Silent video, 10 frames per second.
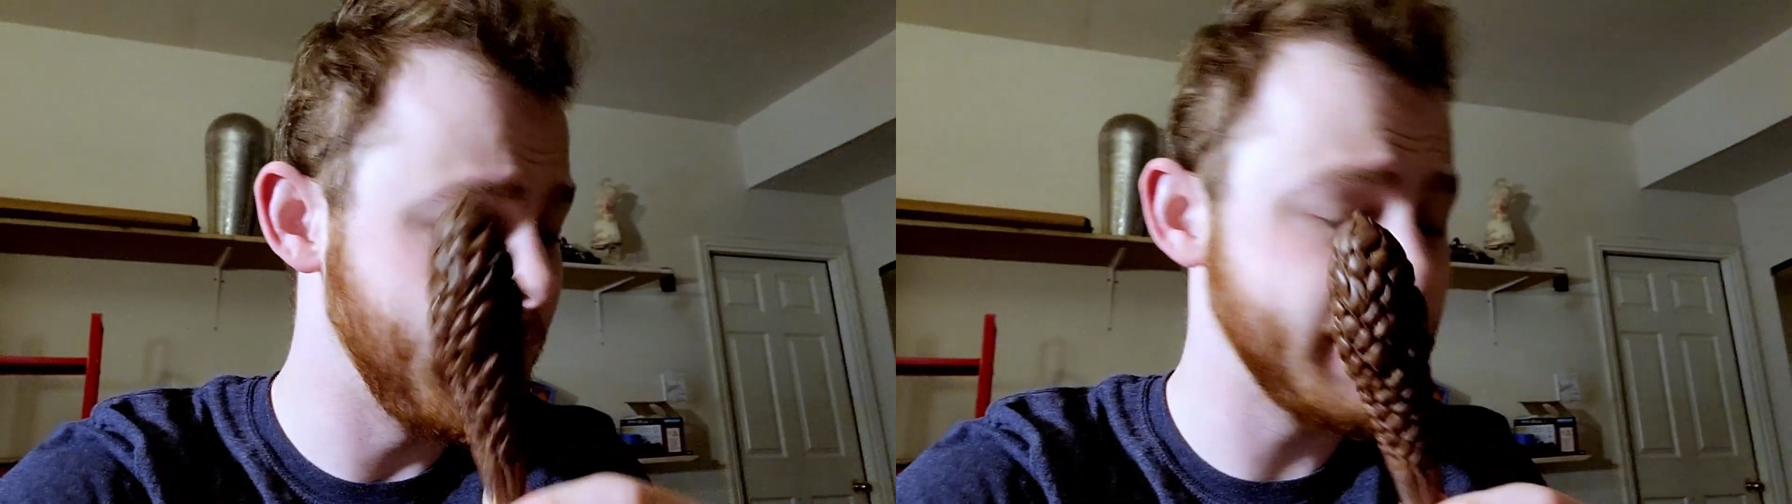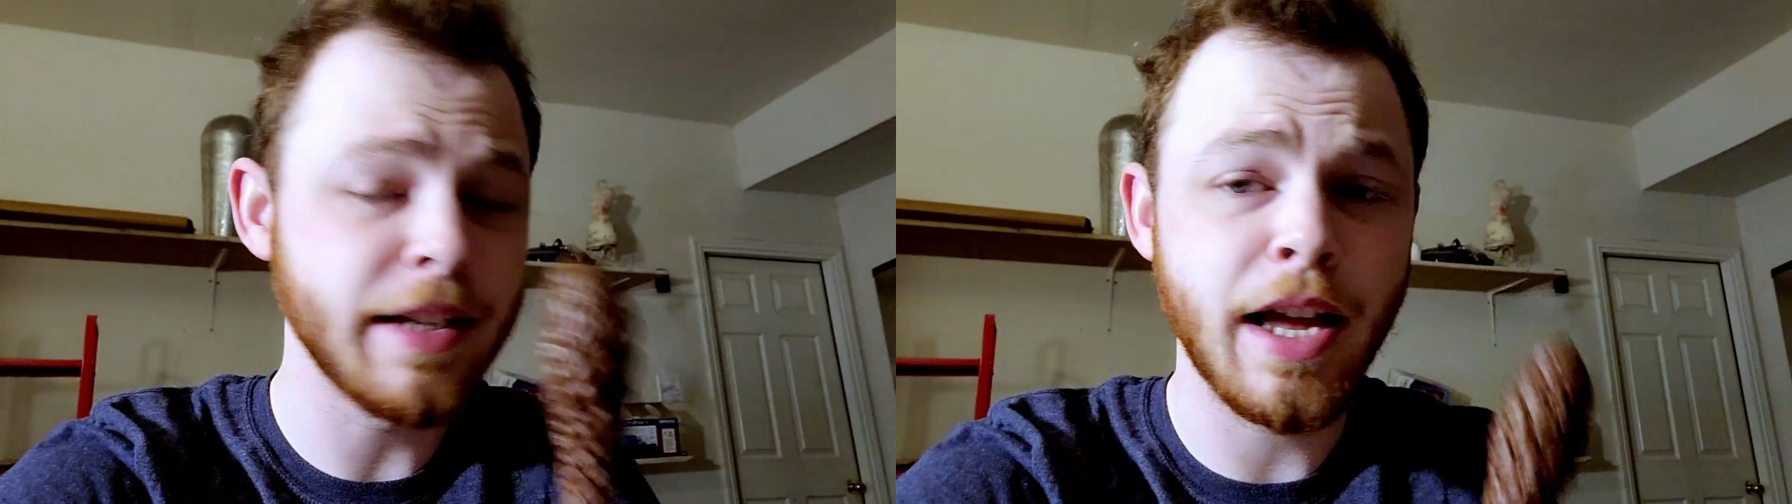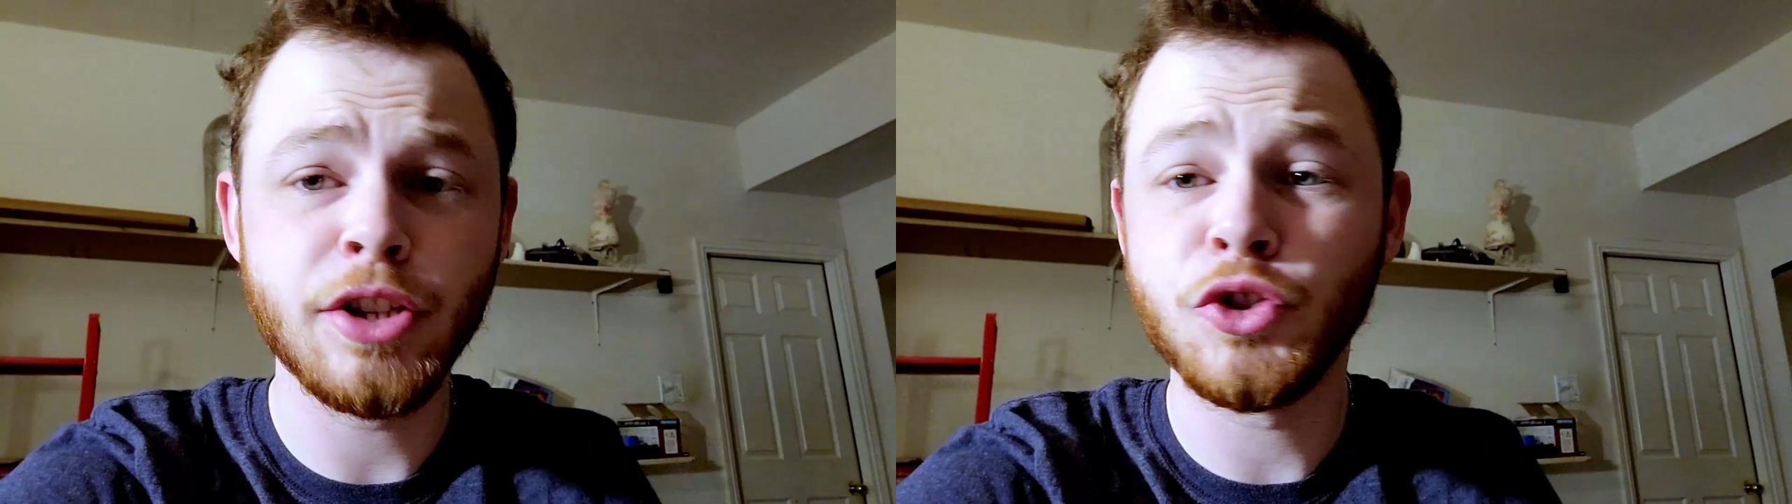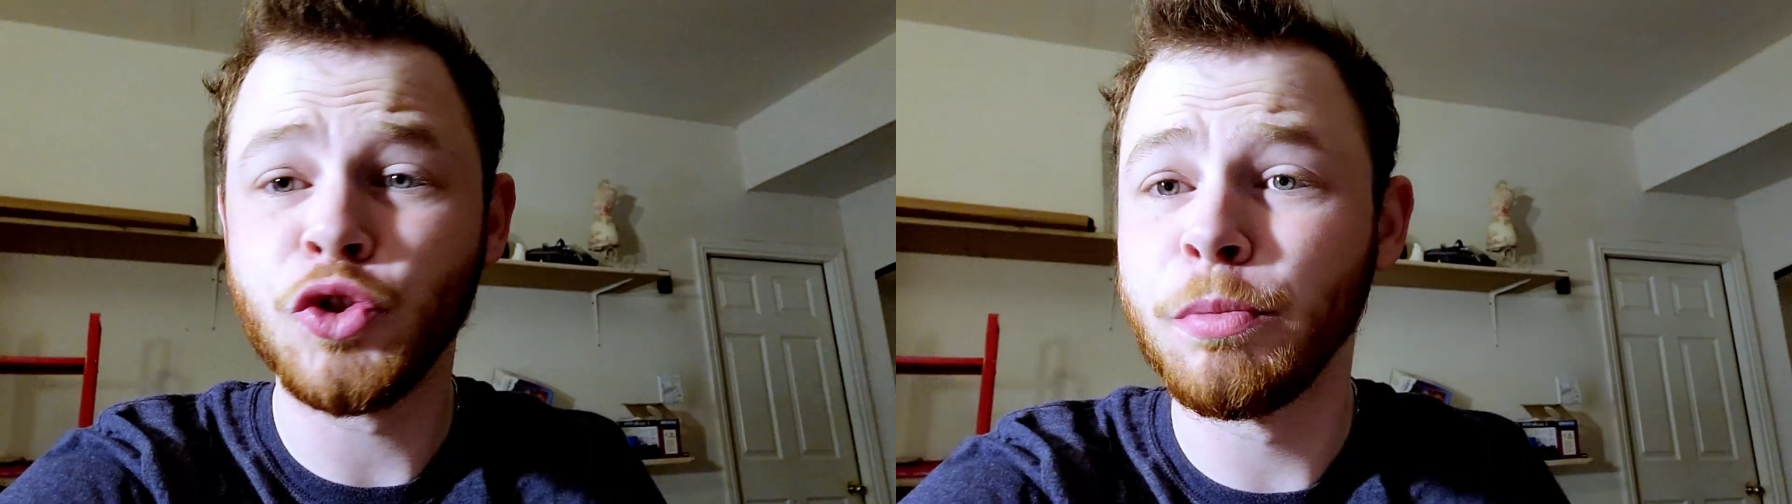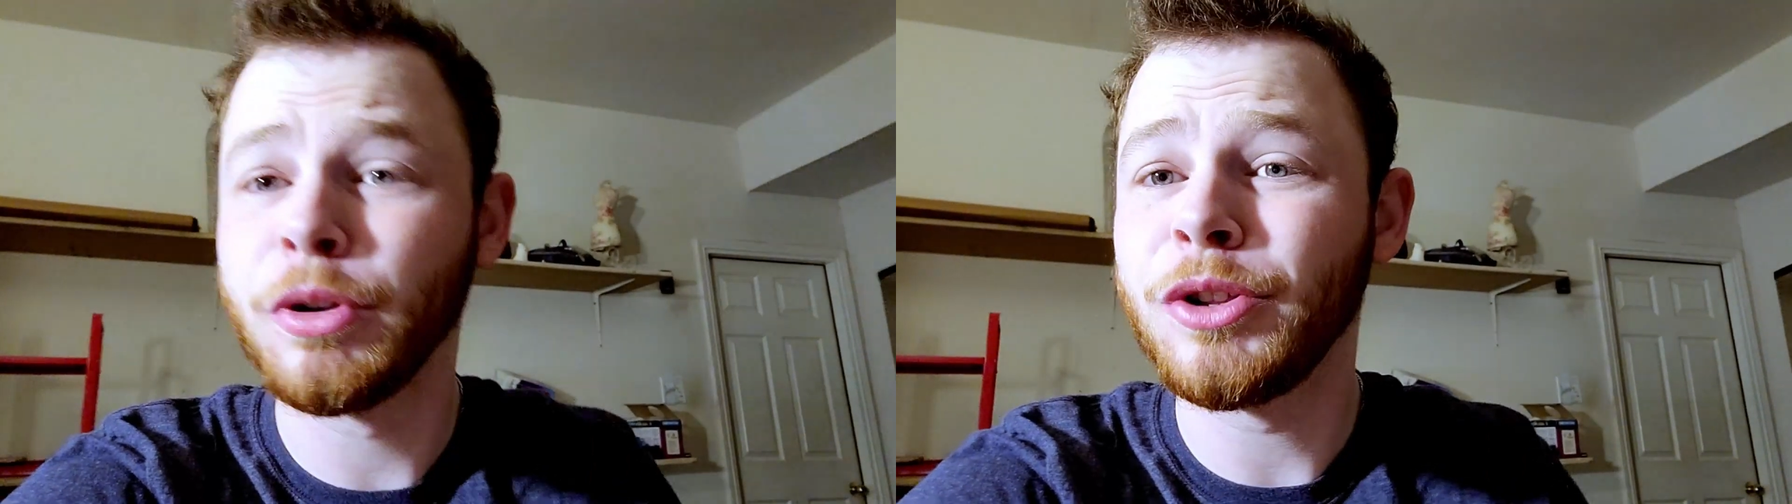It's not
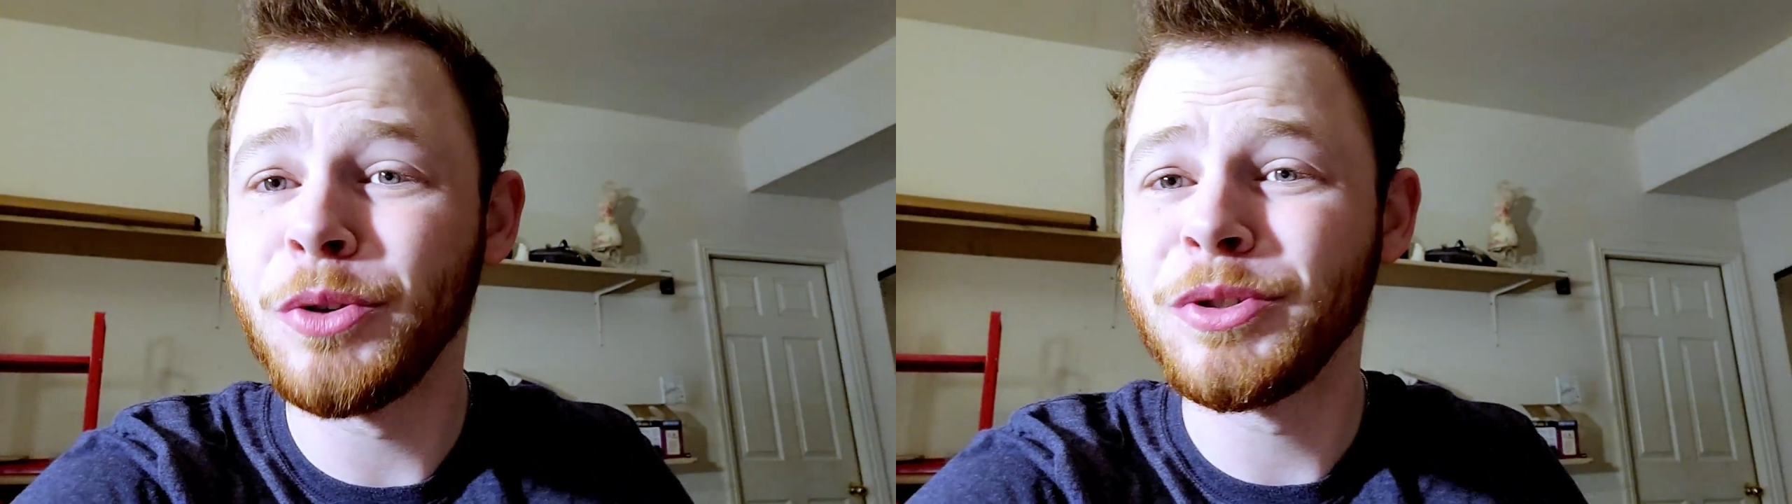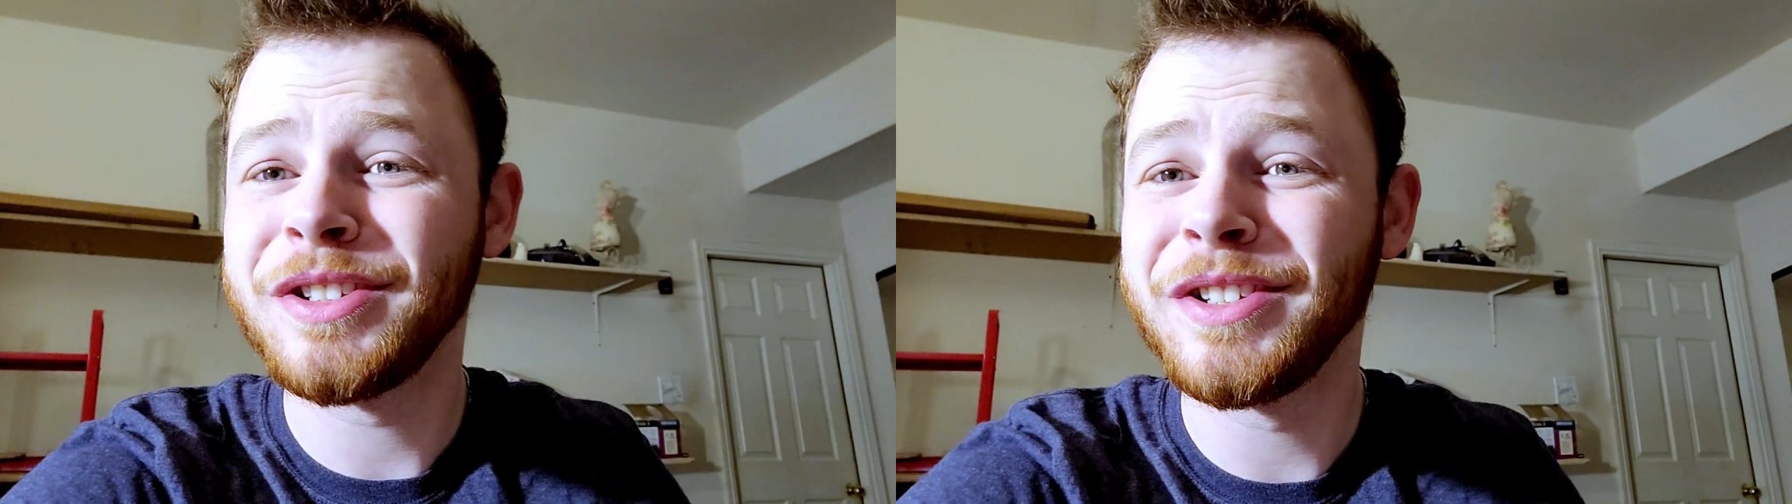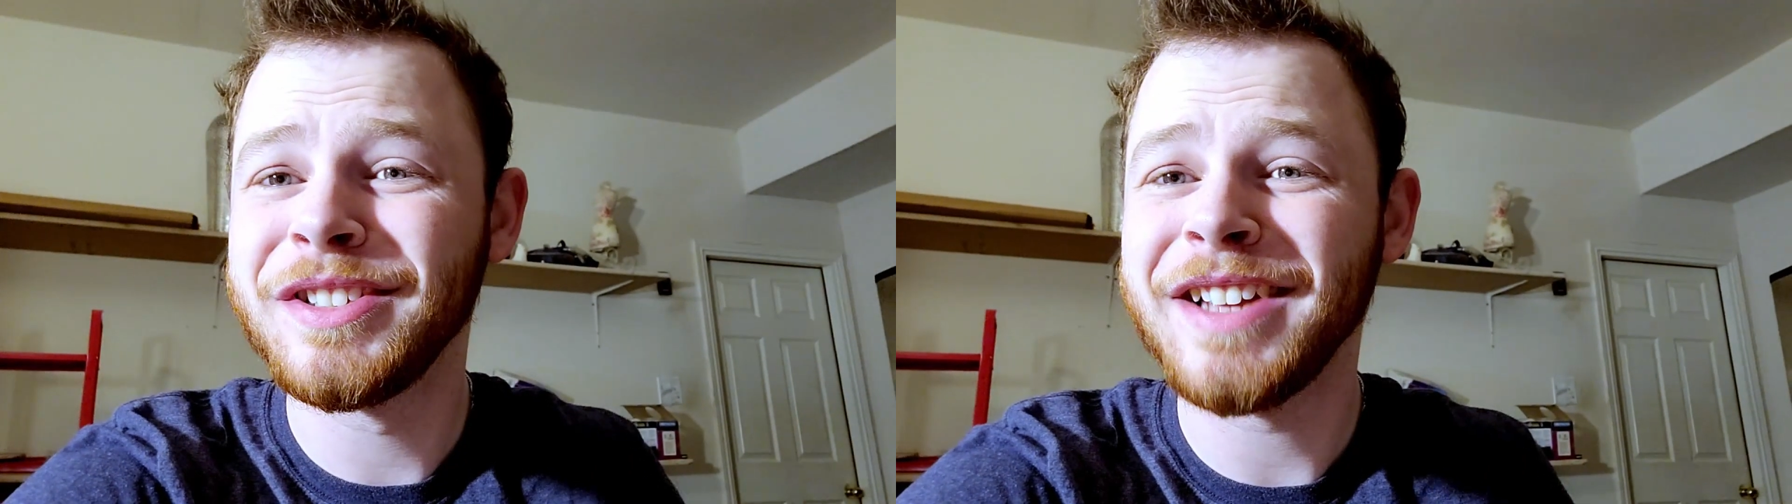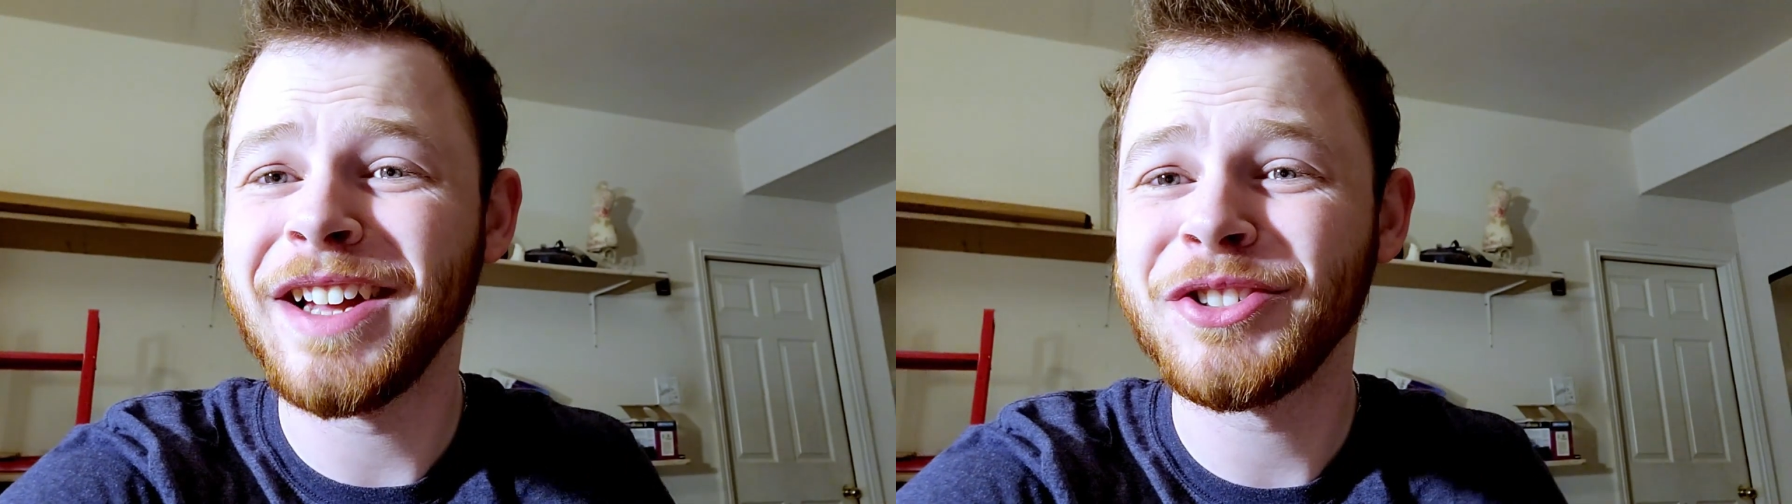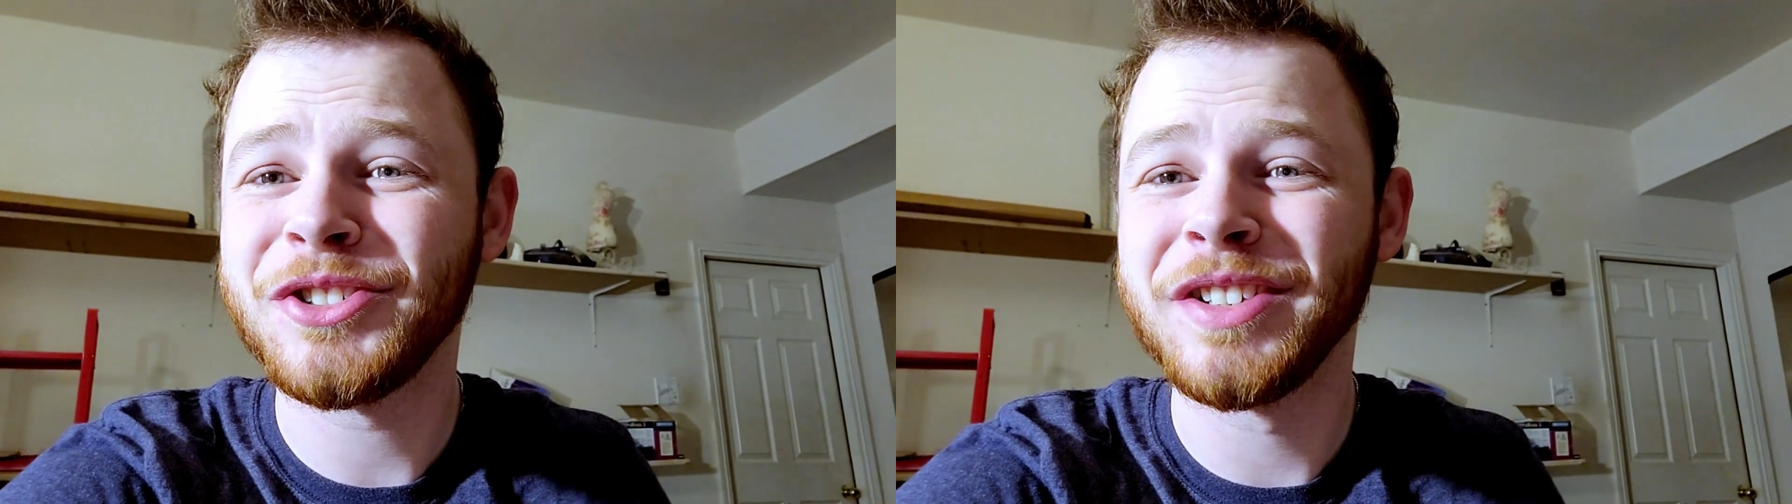super close to the
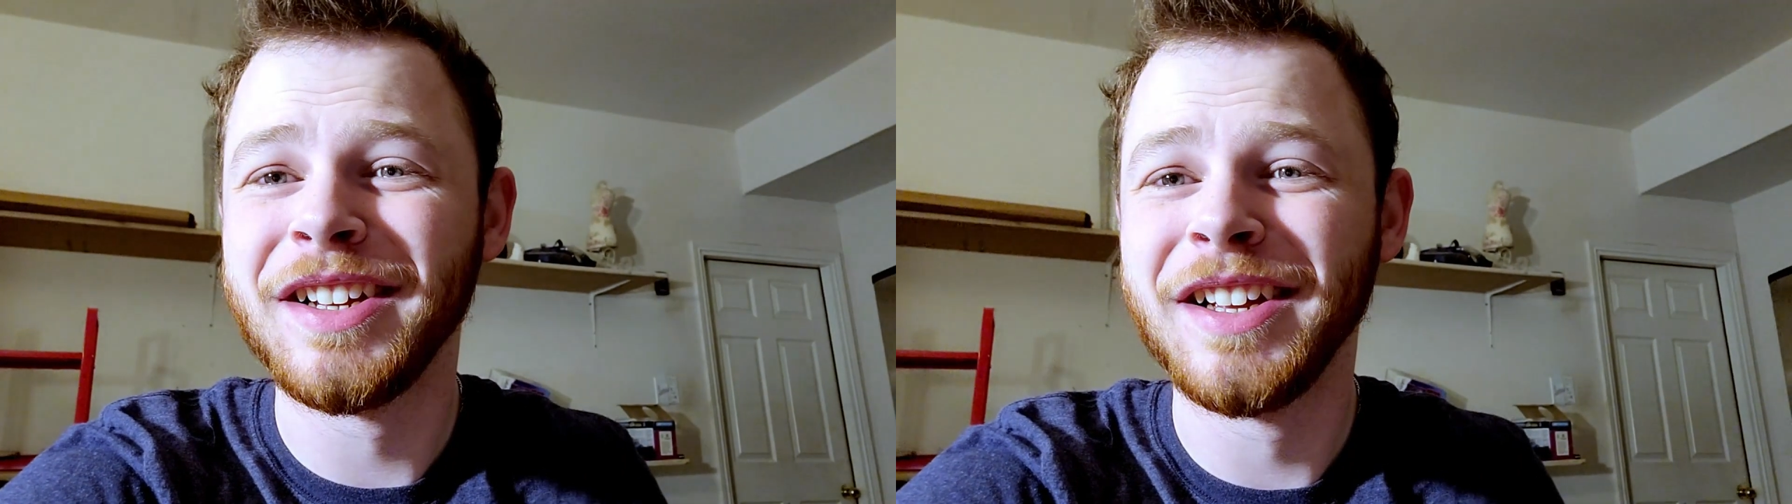sketch,